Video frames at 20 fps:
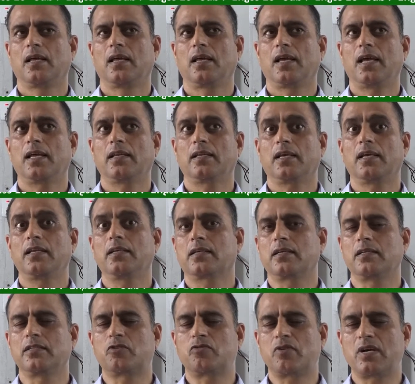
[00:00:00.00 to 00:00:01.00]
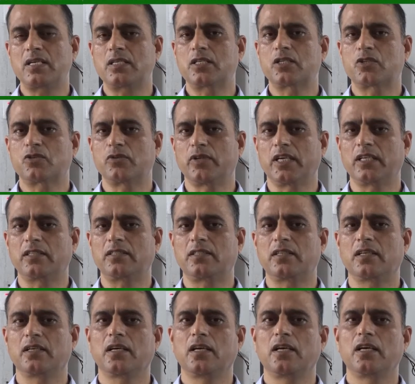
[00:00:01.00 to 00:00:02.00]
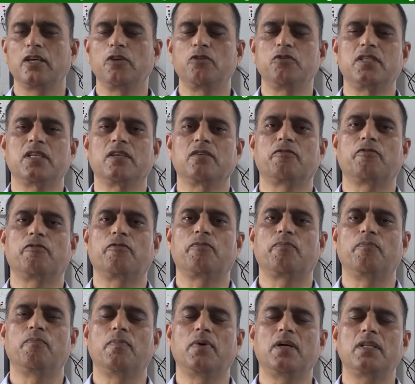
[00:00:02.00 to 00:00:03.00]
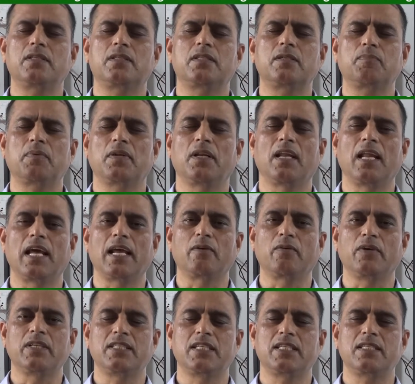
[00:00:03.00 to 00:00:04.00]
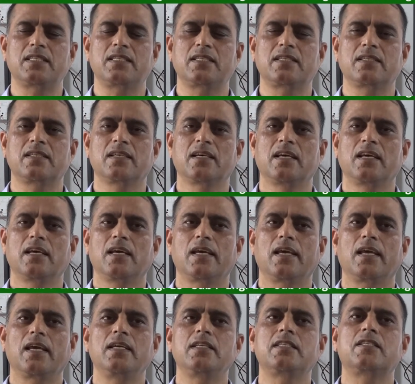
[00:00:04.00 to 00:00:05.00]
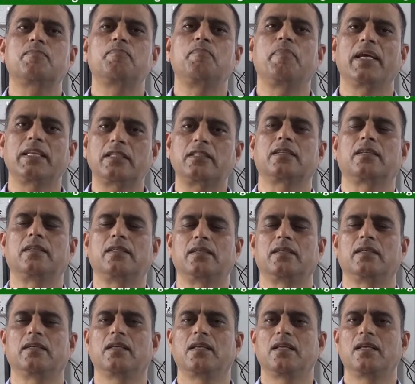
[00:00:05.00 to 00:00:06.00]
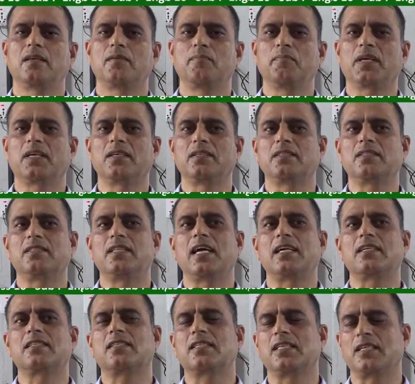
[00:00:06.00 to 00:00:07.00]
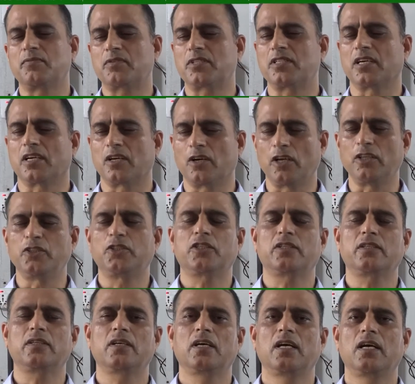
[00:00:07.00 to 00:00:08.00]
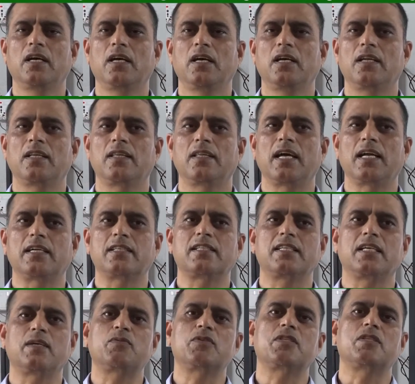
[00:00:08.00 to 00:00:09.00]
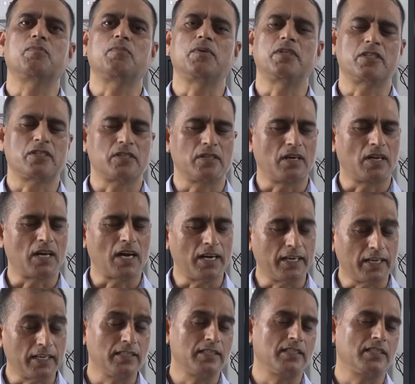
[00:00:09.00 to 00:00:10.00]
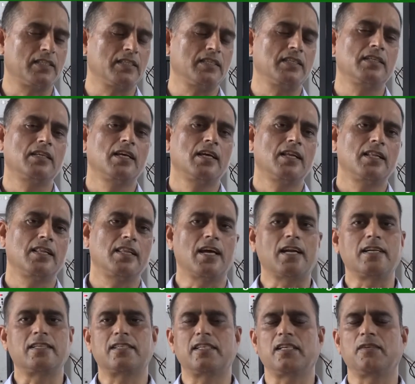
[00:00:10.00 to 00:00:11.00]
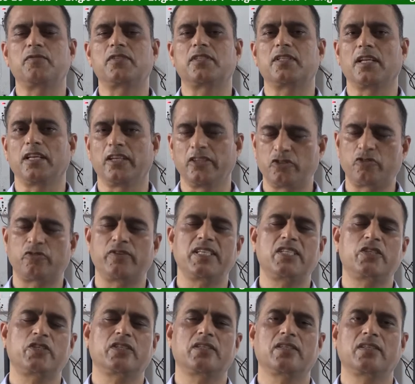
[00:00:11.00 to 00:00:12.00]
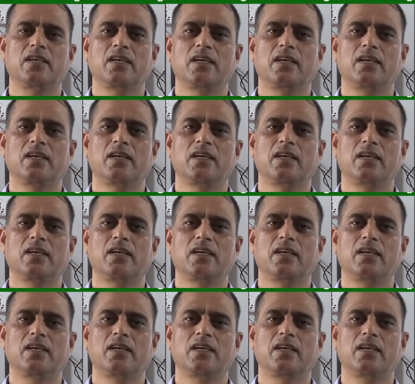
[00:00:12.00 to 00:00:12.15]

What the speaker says: And in contrast to it, using multiple languages is better because that saves the culture, that saves the personal identity, that saves the literature.